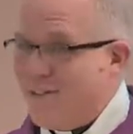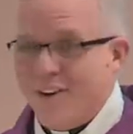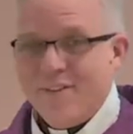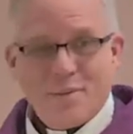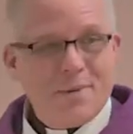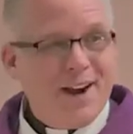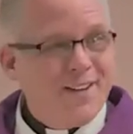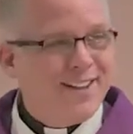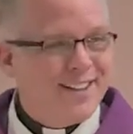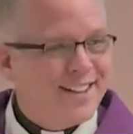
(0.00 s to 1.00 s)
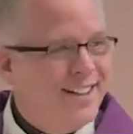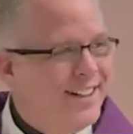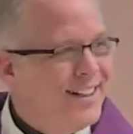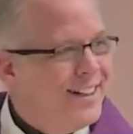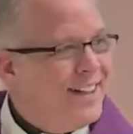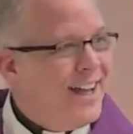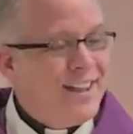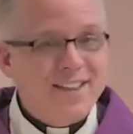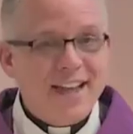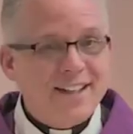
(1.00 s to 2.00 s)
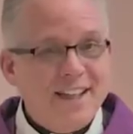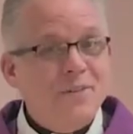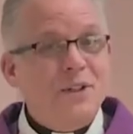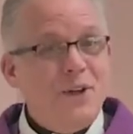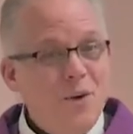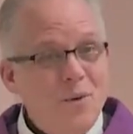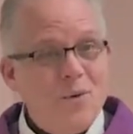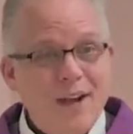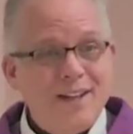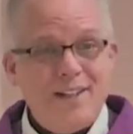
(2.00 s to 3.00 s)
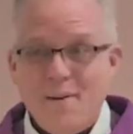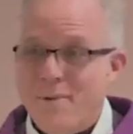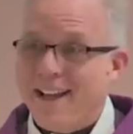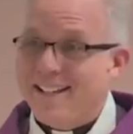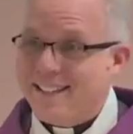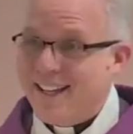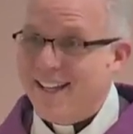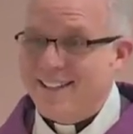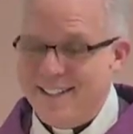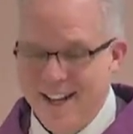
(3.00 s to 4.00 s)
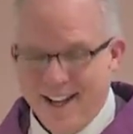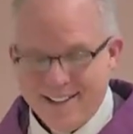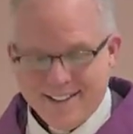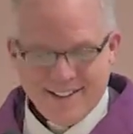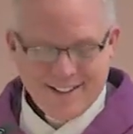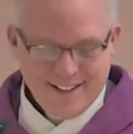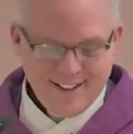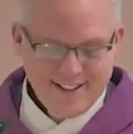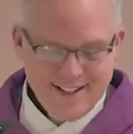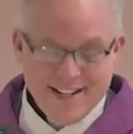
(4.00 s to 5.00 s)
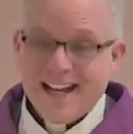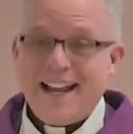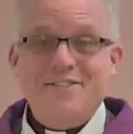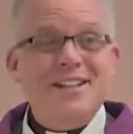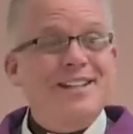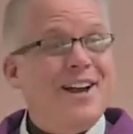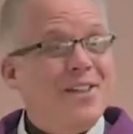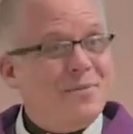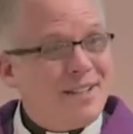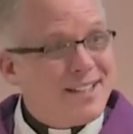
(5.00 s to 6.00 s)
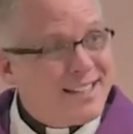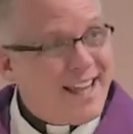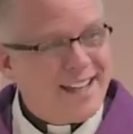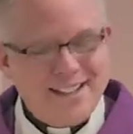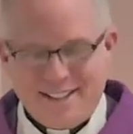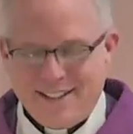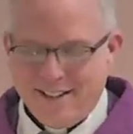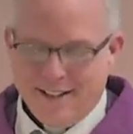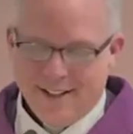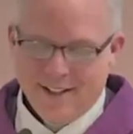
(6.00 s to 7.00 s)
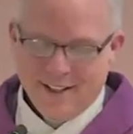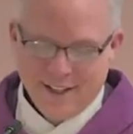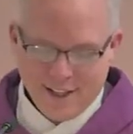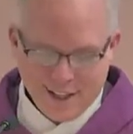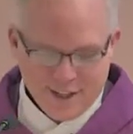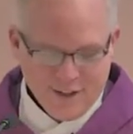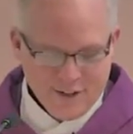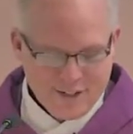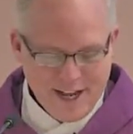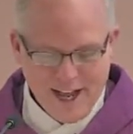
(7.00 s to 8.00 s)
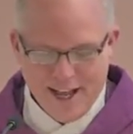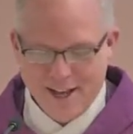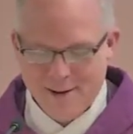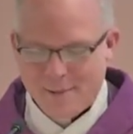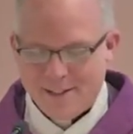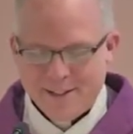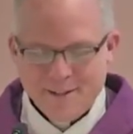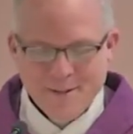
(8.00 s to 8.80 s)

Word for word: of every parent. And that they would go away and come back and say, it's done, and not have to tell them a second and a third time. And